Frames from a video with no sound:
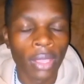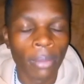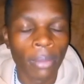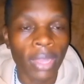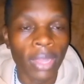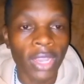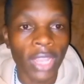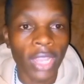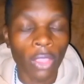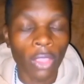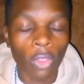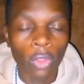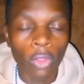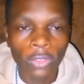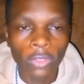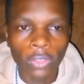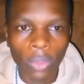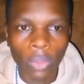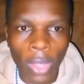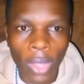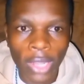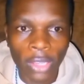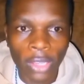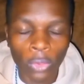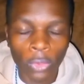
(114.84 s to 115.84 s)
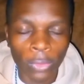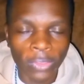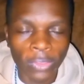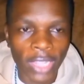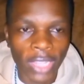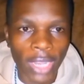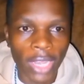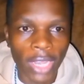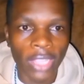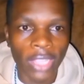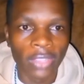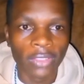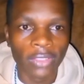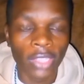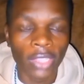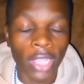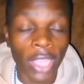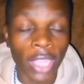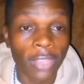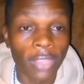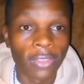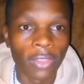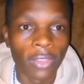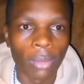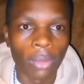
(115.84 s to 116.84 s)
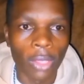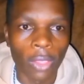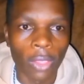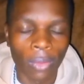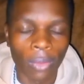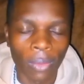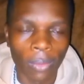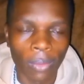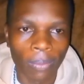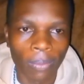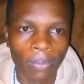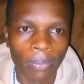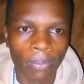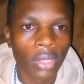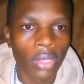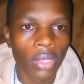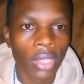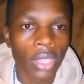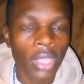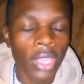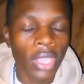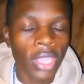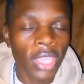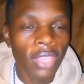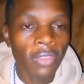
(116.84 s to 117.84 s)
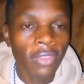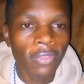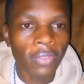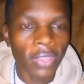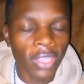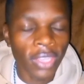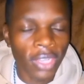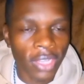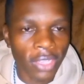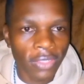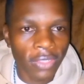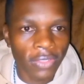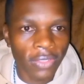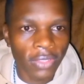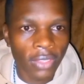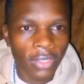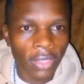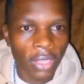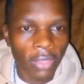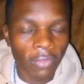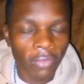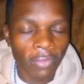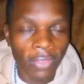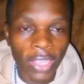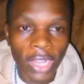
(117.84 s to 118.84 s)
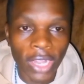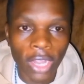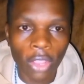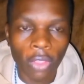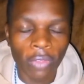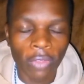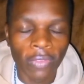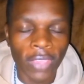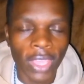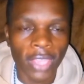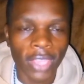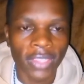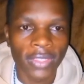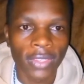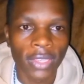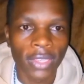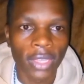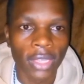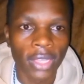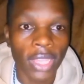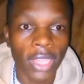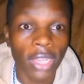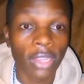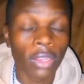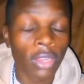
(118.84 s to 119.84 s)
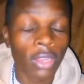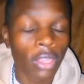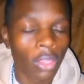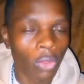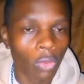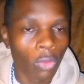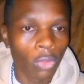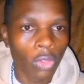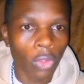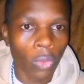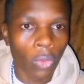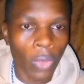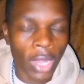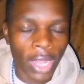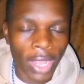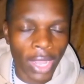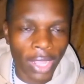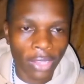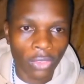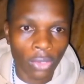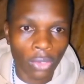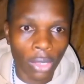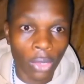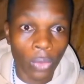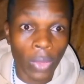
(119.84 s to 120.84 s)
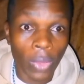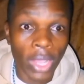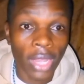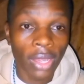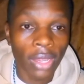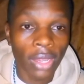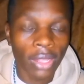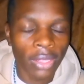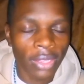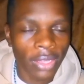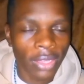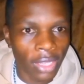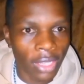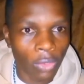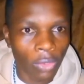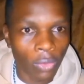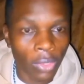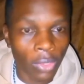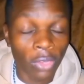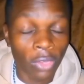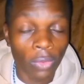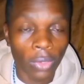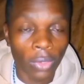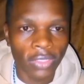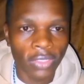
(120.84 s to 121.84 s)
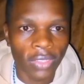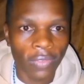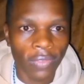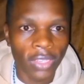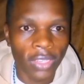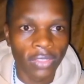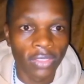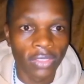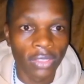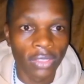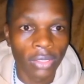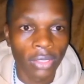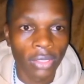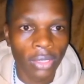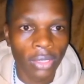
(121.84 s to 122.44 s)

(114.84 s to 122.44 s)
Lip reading: But I also want to challenge Azimio. If it is very obvious that Ruto will actually win the 2027